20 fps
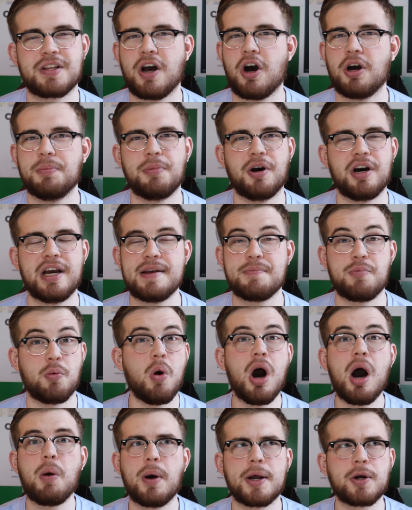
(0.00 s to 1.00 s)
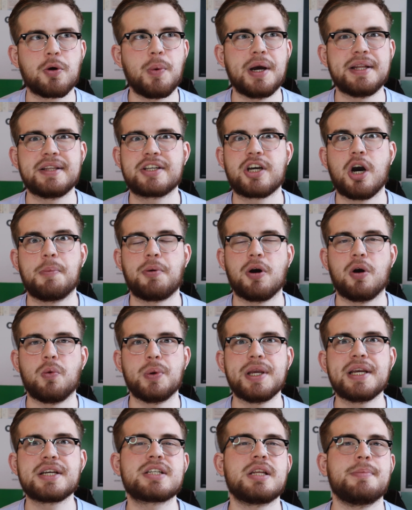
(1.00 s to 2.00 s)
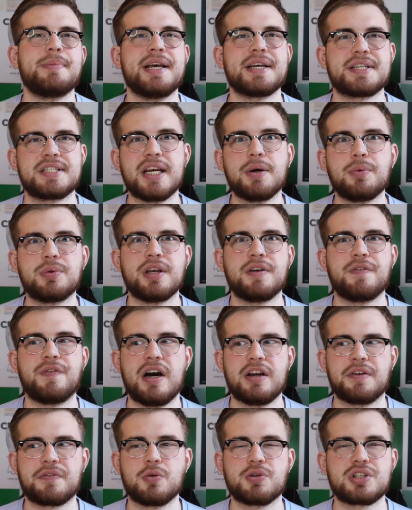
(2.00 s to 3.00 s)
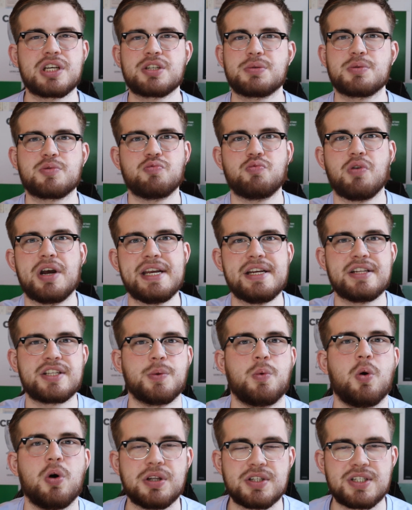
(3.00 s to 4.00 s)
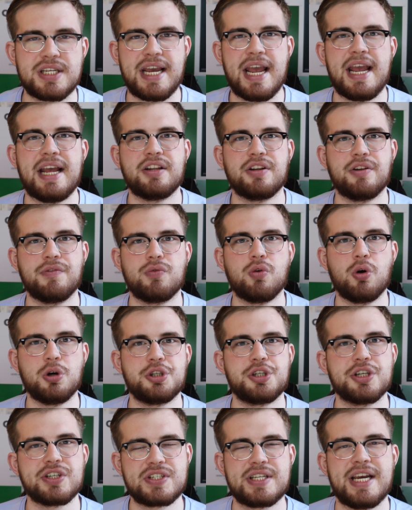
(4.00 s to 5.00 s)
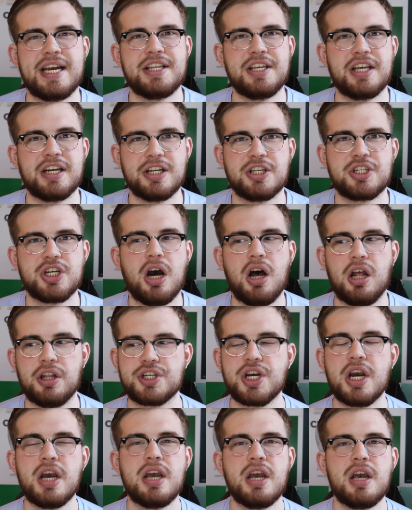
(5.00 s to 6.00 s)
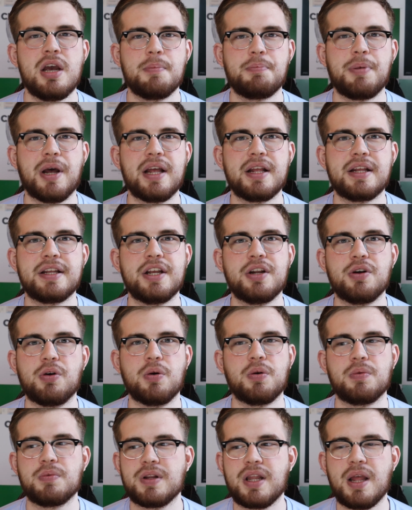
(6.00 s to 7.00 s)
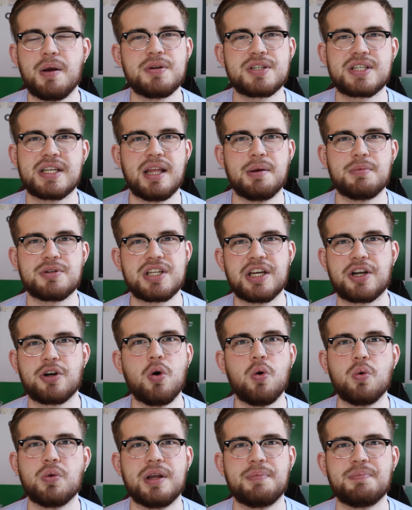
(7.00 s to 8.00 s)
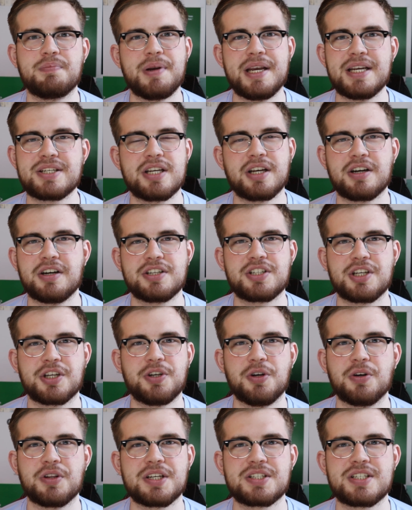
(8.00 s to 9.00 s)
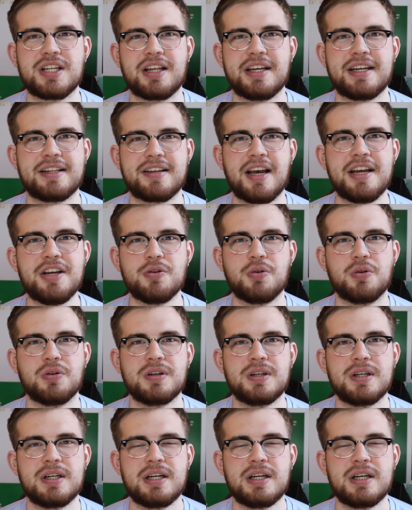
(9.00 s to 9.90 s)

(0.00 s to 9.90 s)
unbelievable. What a whirlwind couple of weeks to be a Celtic fan. Of course, this was right towards the end of Rodgers' tenure in charge. But, you know, it was the goal that basically secured us the league title.